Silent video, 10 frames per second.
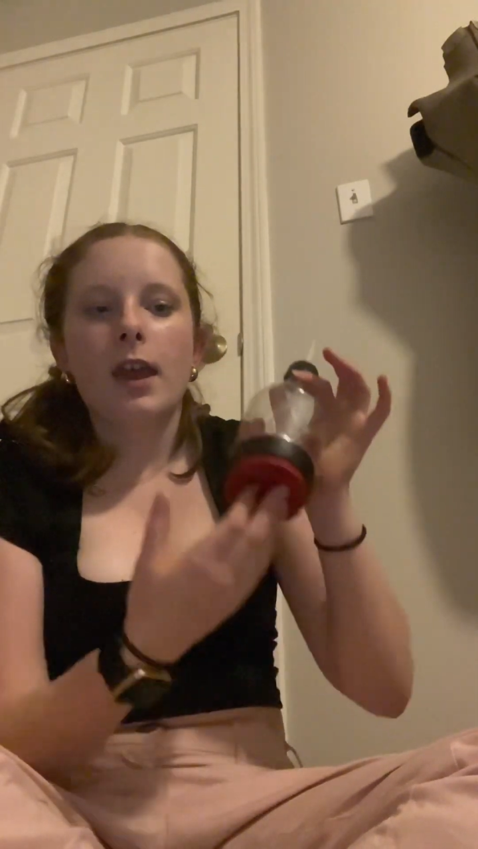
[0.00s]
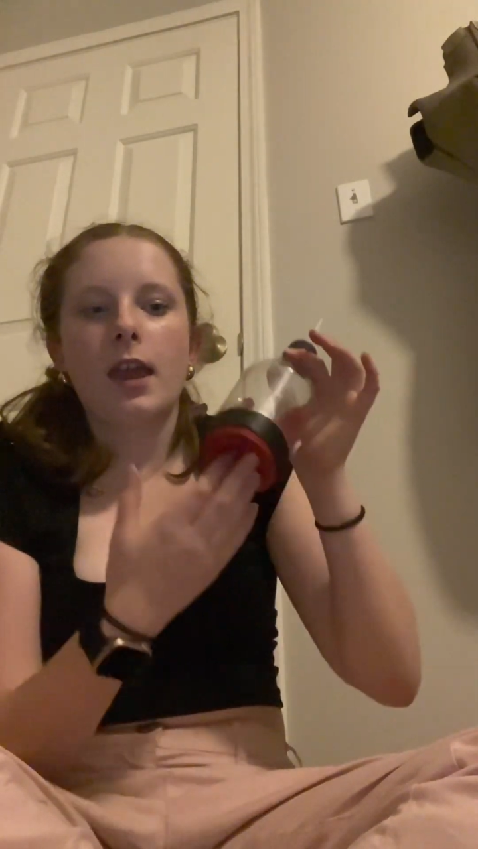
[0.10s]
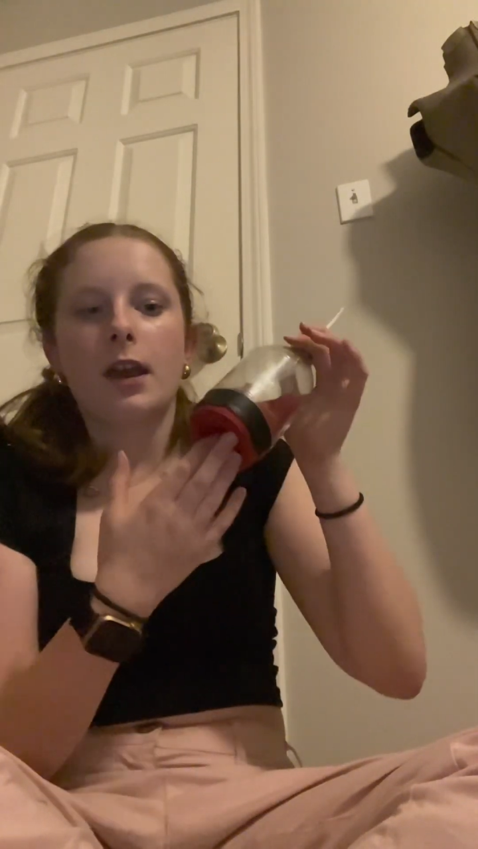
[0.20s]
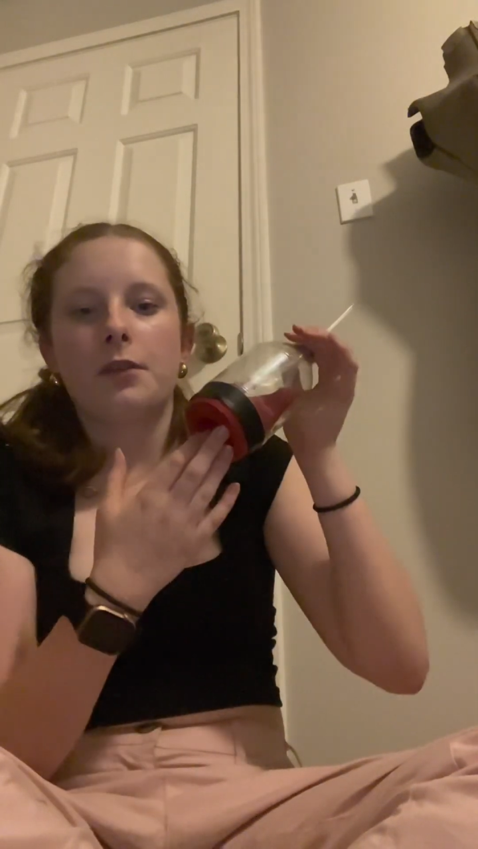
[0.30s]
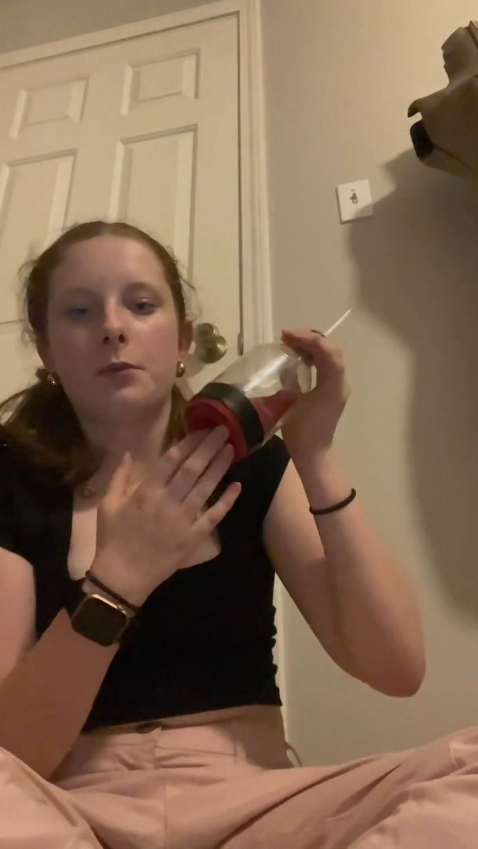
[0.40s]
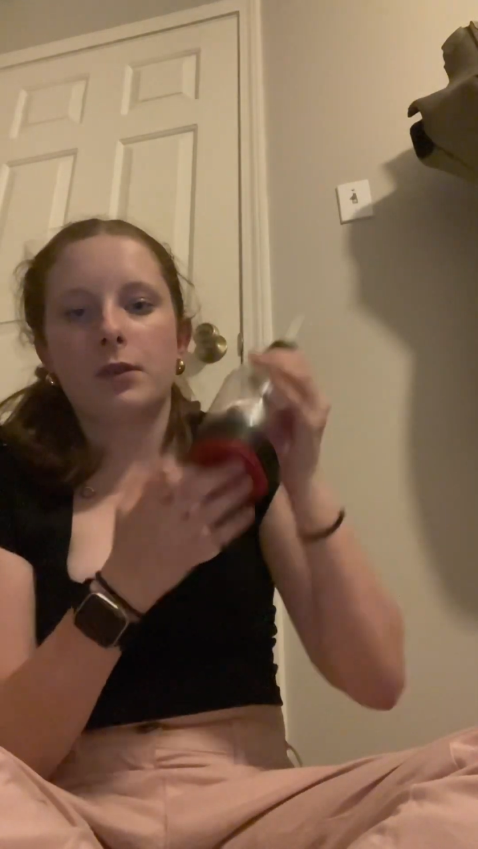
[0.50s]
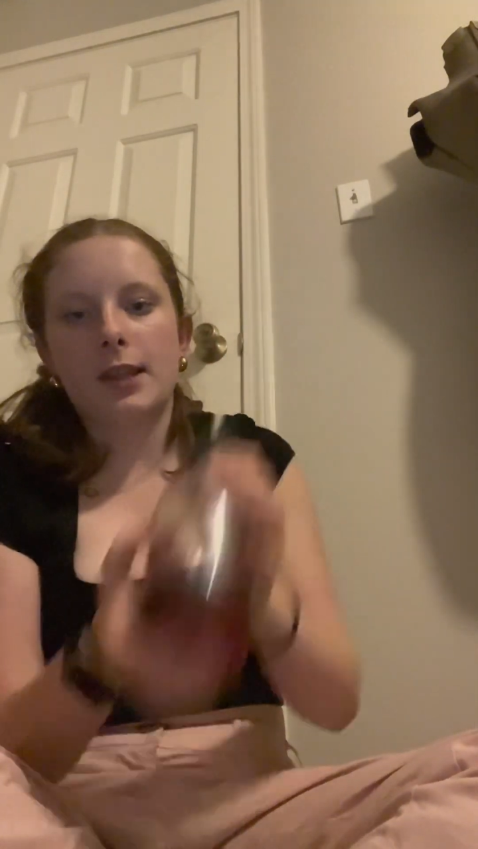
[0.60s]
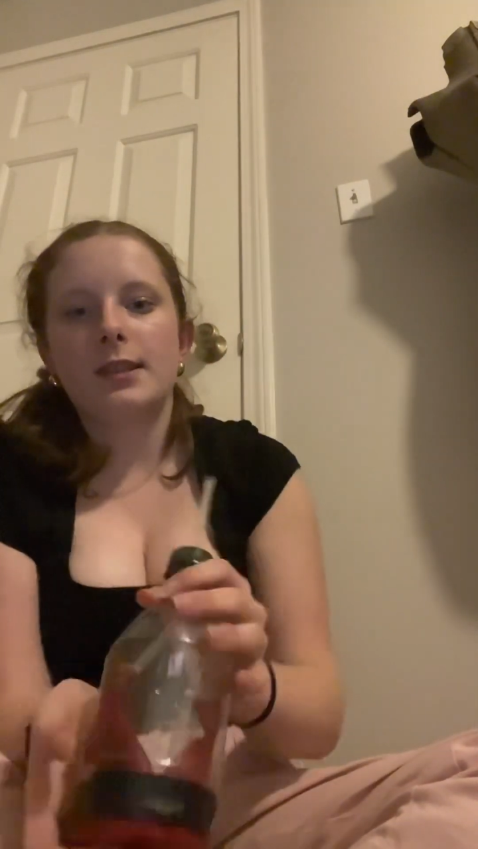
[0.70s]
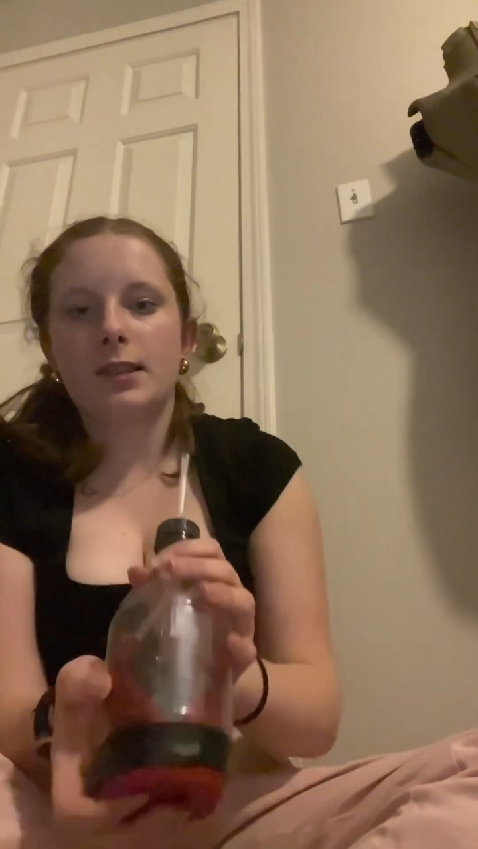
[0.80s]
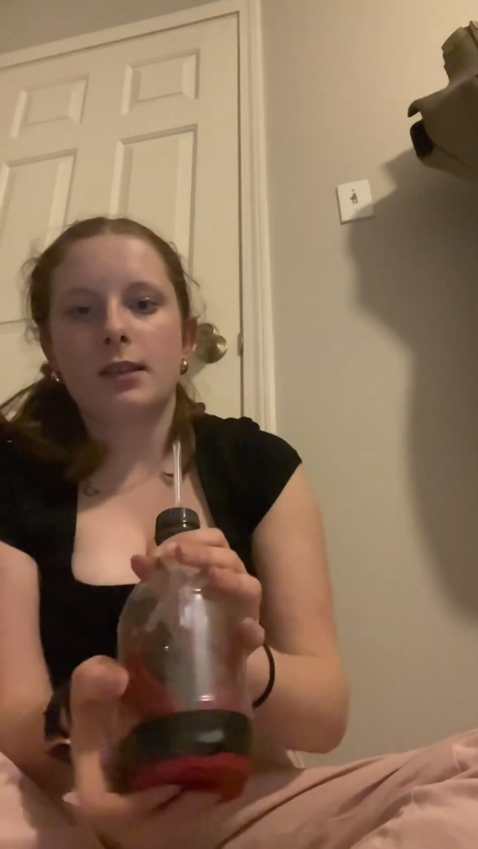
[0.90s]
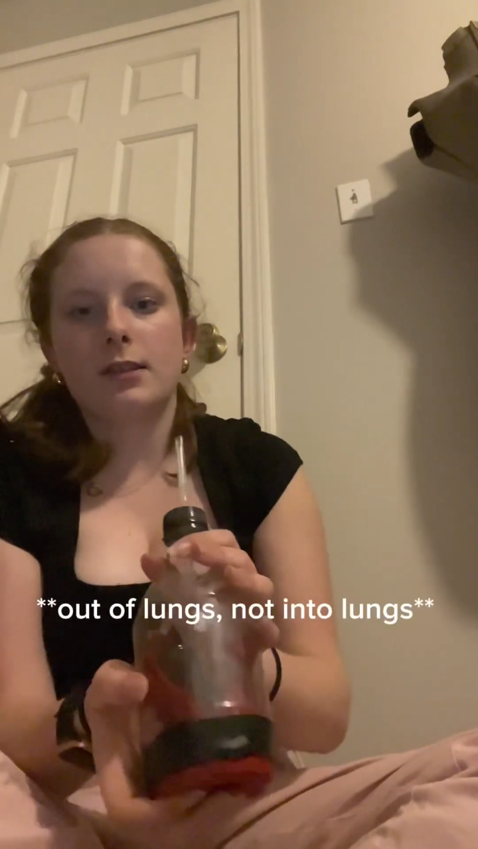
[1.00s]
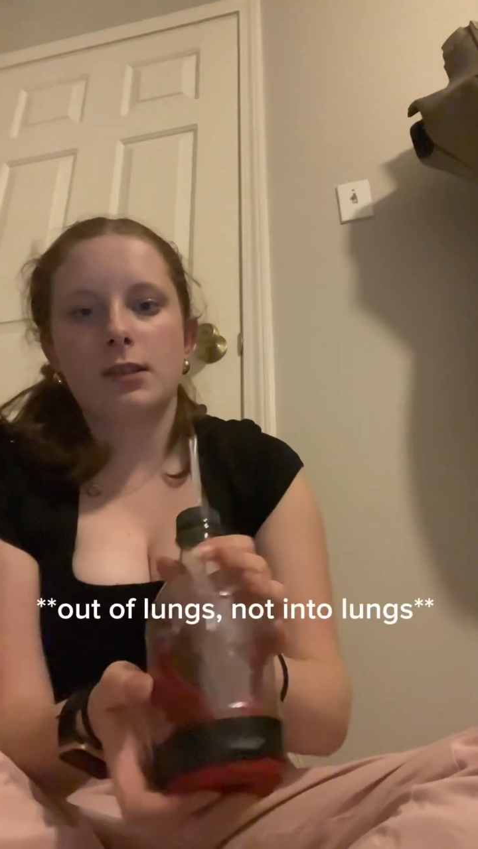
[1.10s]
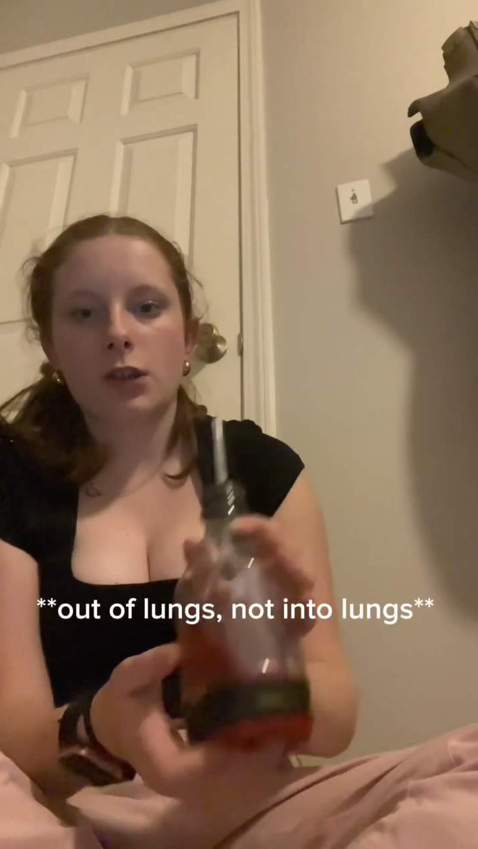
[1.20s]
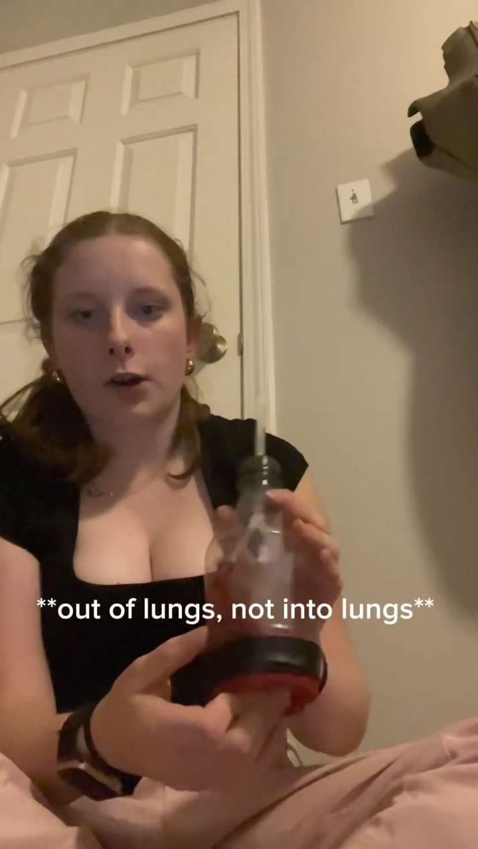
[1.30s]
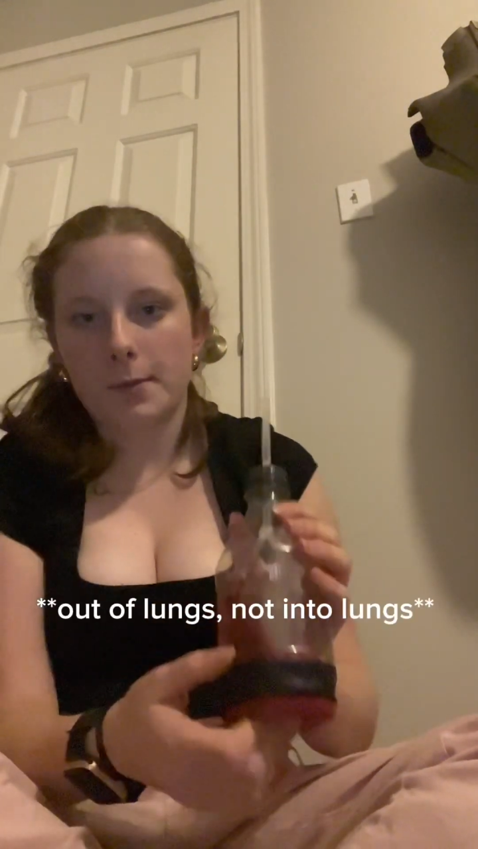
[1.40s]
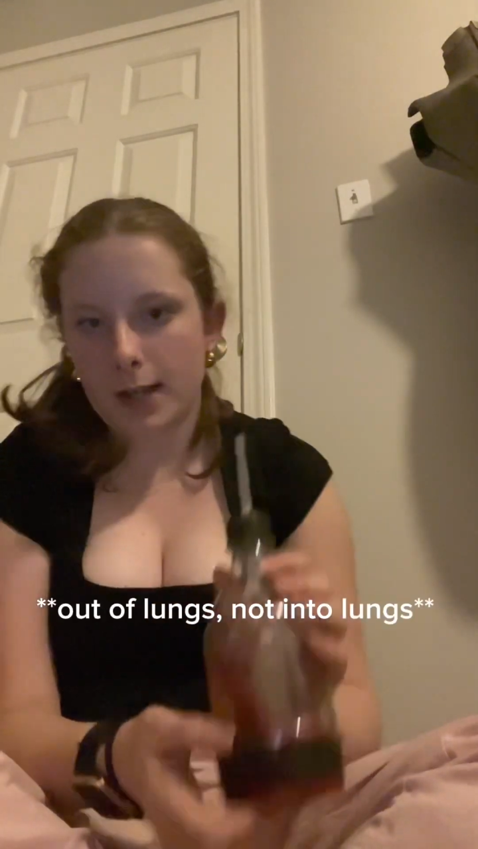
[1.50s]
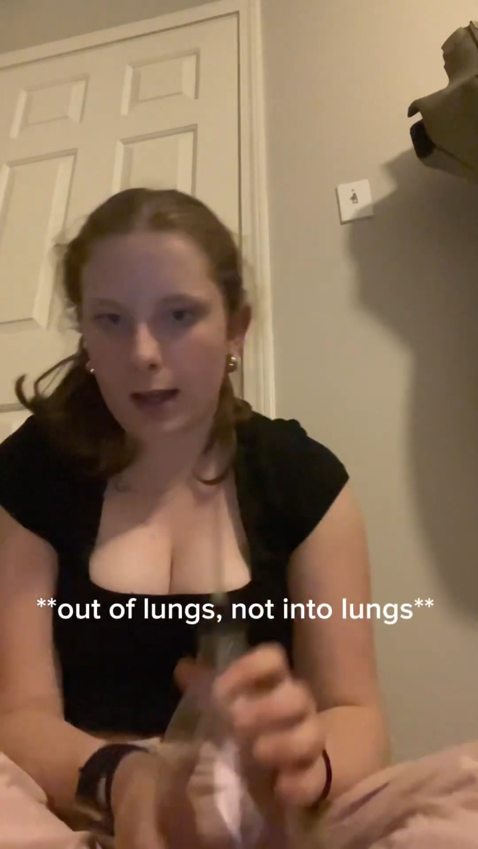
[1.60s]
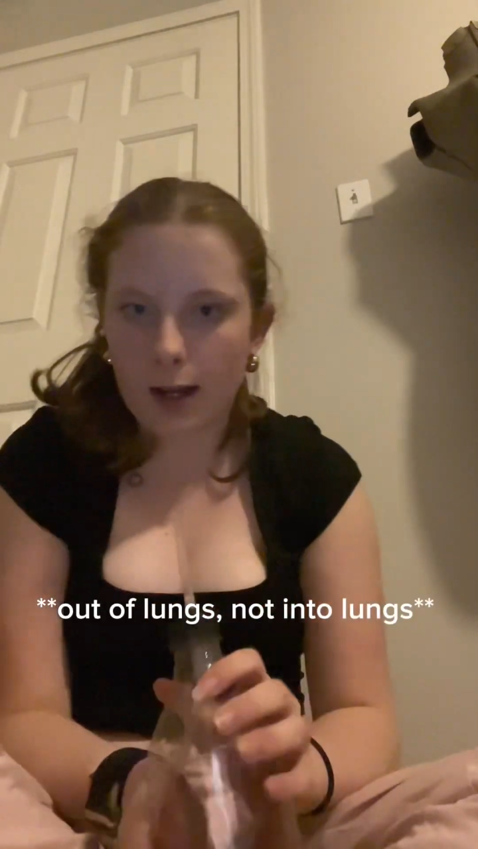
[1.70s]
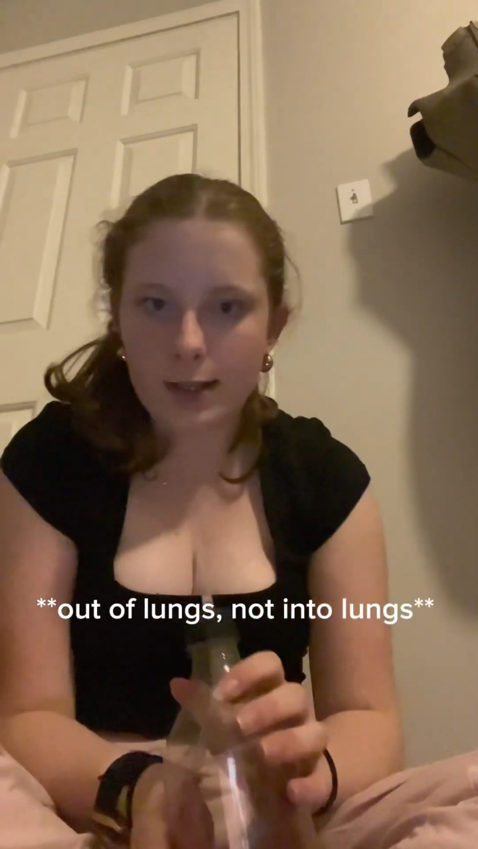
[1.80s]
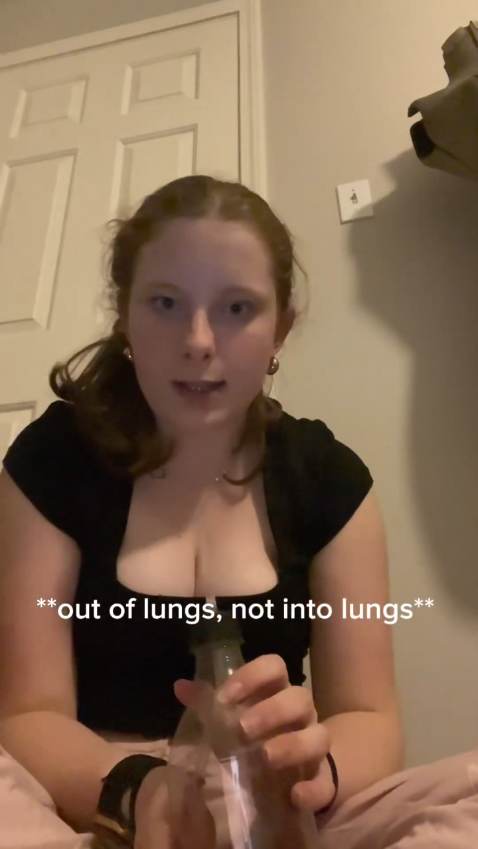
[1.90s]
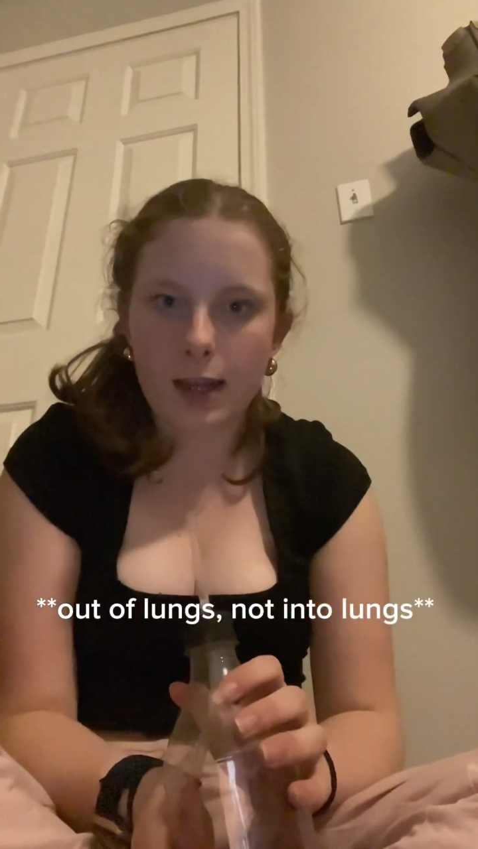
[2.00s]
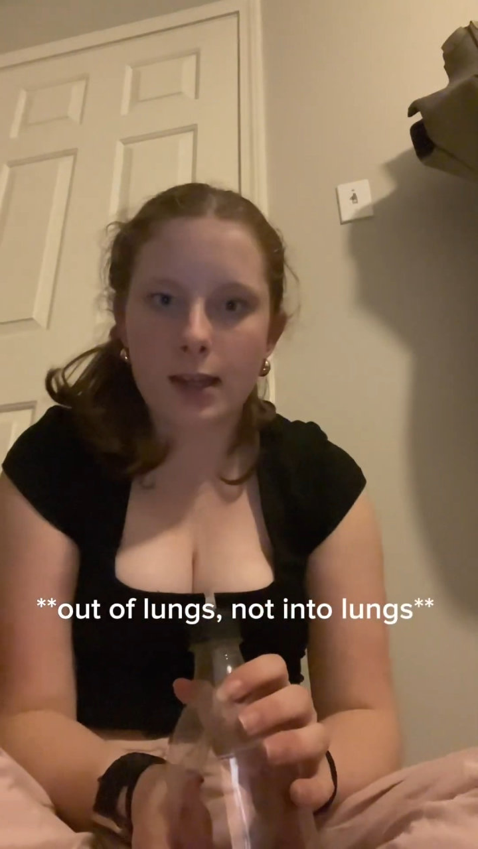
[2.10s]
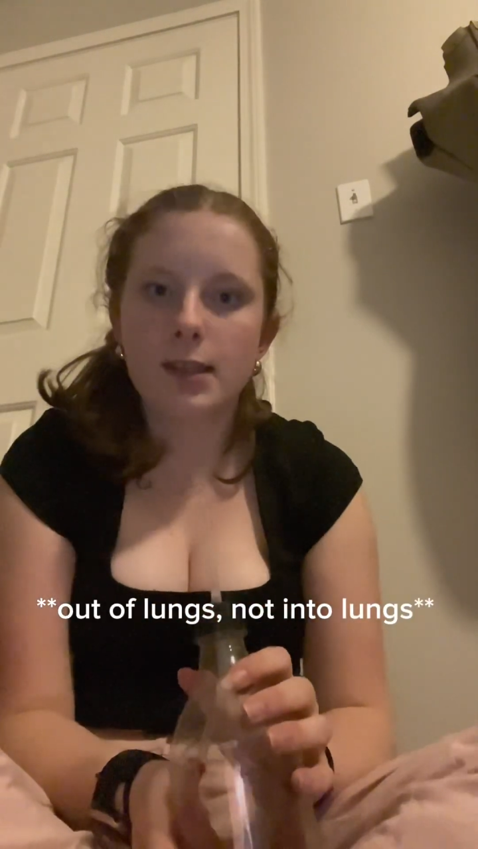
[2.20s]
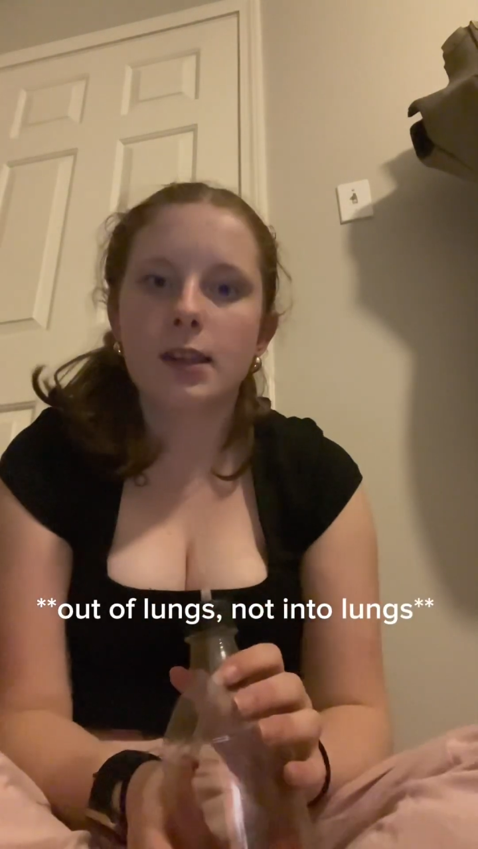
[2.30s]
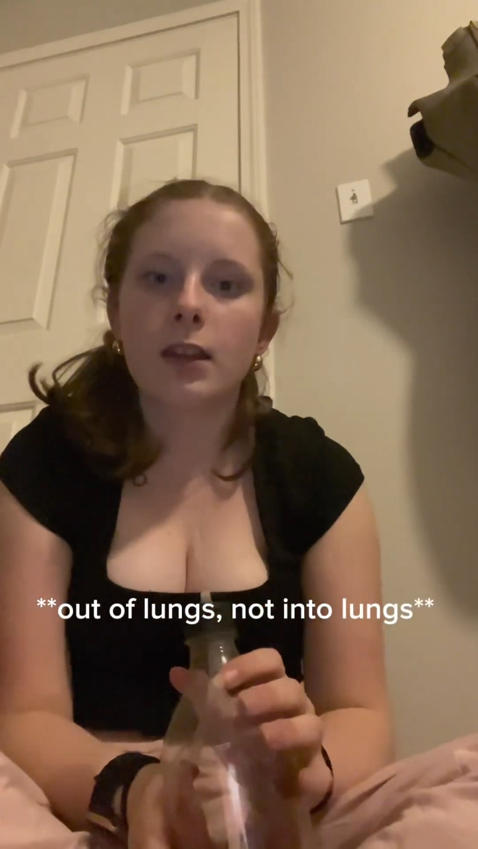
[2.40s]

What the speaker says: and releases carbon dioxide into the